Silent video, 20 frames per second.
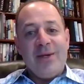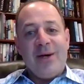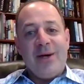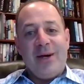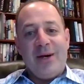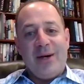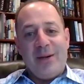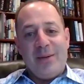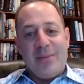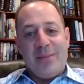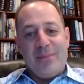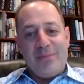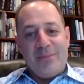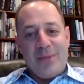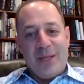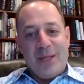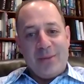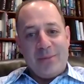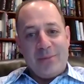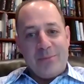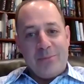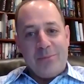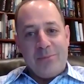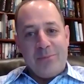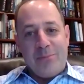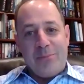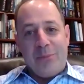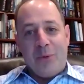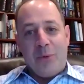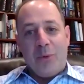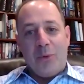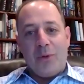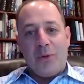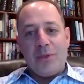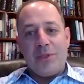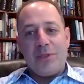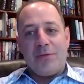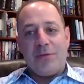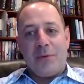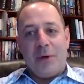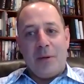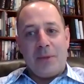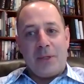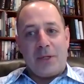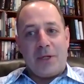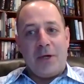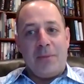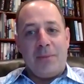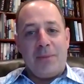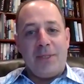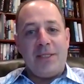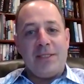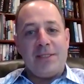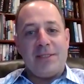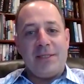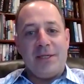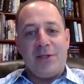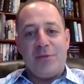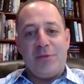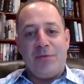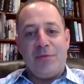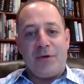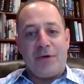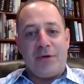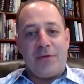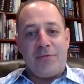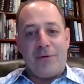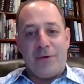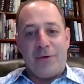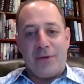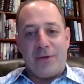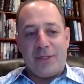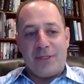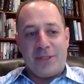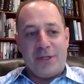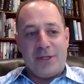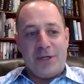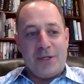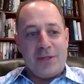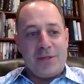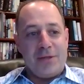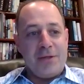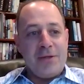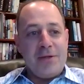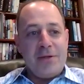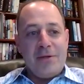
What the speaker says: Boards of public companies tend to be very focused on